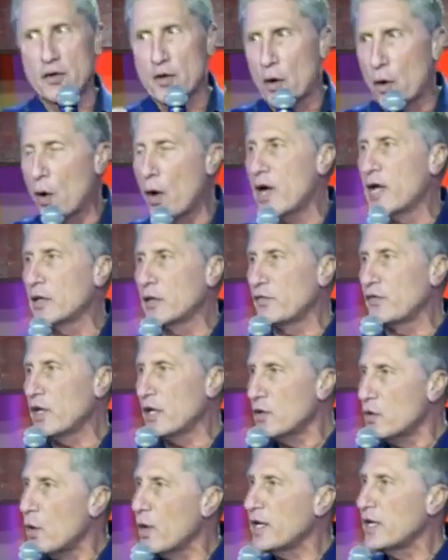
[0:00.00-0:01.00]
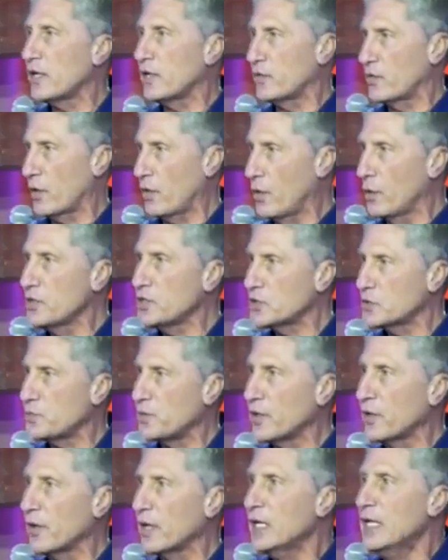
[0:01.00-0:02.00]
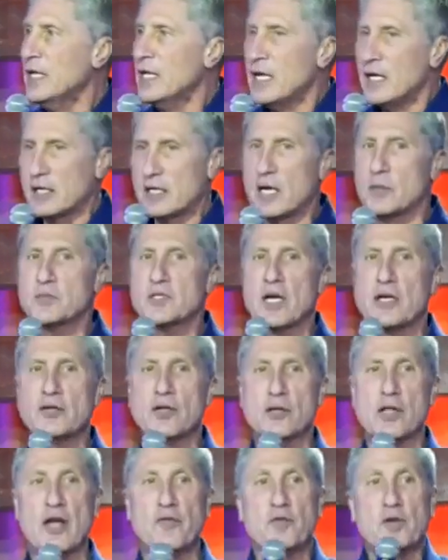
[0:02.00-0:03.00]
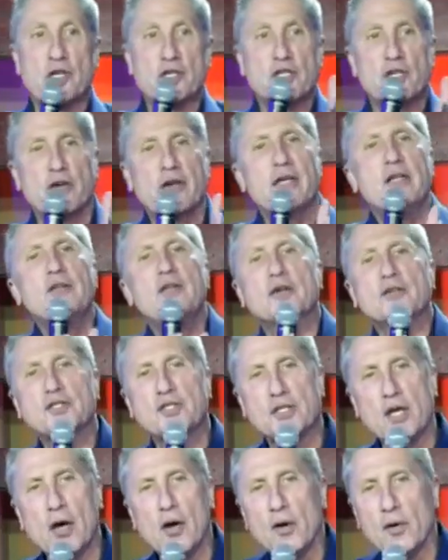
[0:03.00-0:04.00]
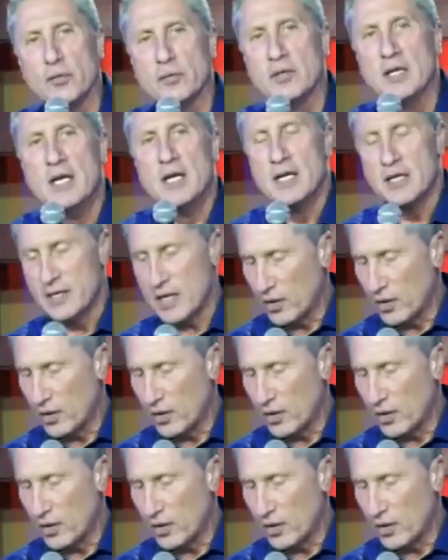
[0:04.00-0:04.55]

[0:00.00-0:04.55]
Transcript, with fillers: The oil of the anointing of the Holy Spirit comes on your life because you're in your zone.